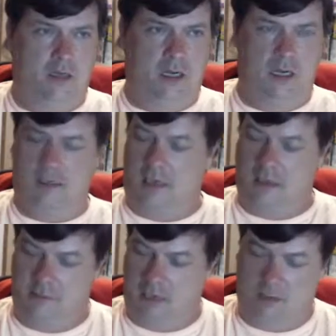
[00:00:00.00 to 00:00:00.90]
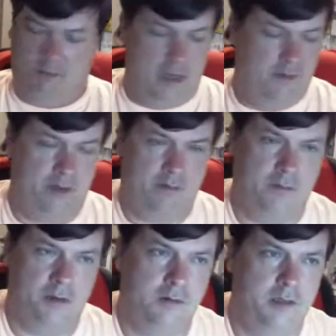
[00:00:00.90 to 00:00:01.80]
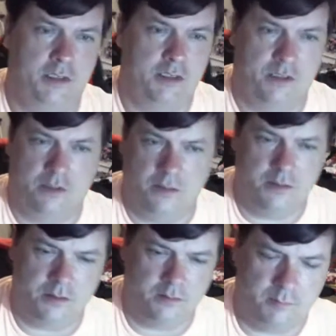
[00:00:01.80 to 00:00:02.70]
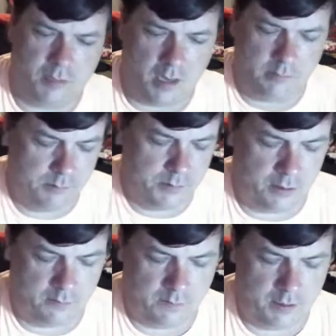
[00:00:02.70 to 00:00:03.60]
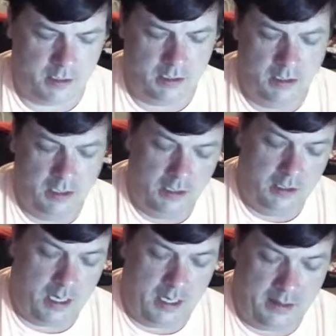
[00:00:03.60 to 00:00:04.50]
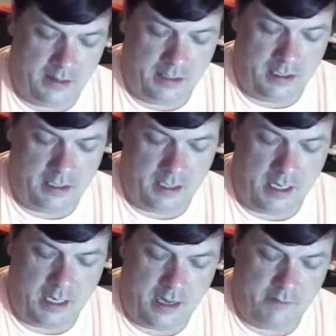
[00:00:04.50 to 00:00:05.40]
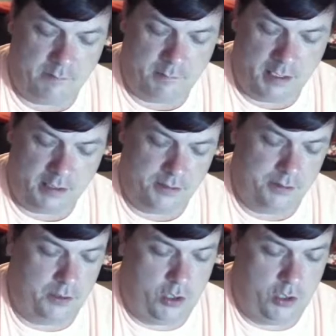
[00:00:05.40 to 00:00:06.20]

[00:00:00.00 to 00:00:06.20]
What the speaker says: I don't have any real concerns or problems over it. I think I have a picture.